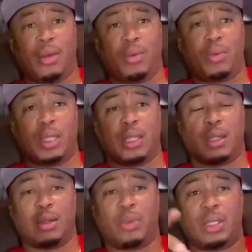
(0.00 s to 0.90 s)
We
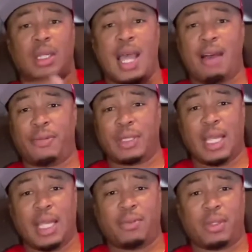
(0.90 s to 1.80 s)
did an
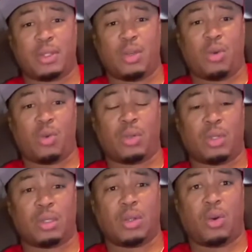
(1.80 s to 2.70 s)
affidavit
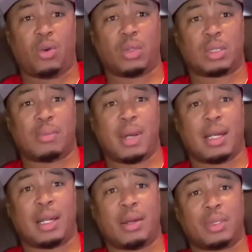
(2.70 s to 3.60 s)
on
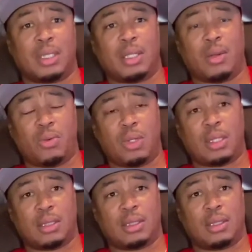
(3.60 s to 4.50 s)
somebody that was in there with
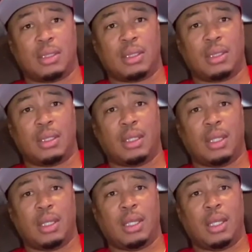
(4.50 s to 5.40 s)
us,
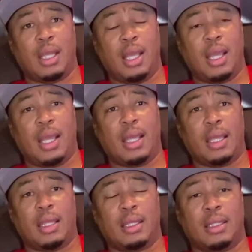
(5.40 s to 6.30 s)

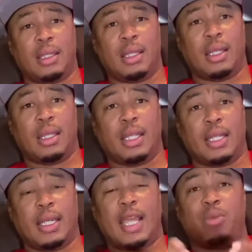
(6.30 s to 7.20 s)
and
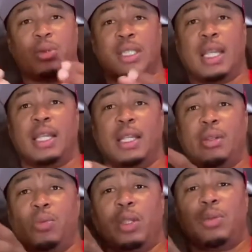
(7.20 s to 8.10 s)
they were saying that
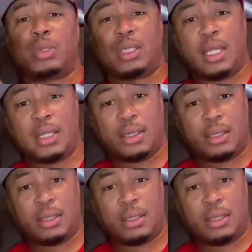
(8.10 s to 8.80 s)
the weed was theirs.